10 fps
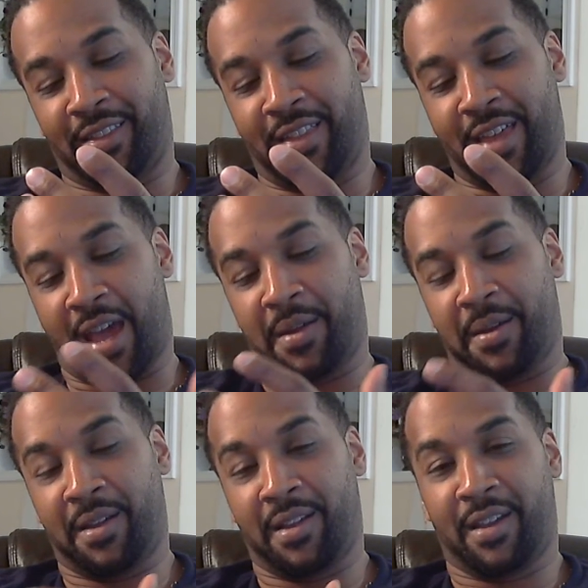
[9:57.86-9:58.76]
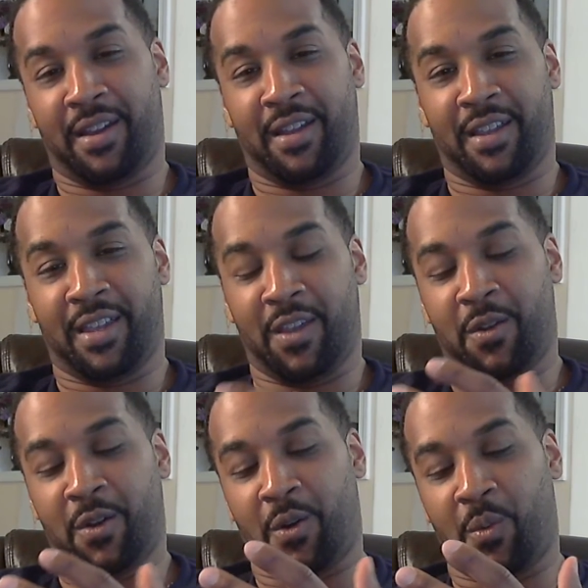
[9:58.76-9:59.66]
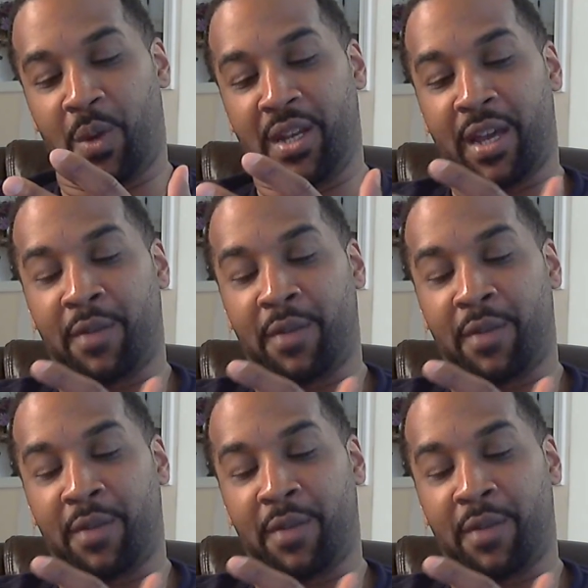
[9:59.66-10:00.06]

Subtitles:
that, we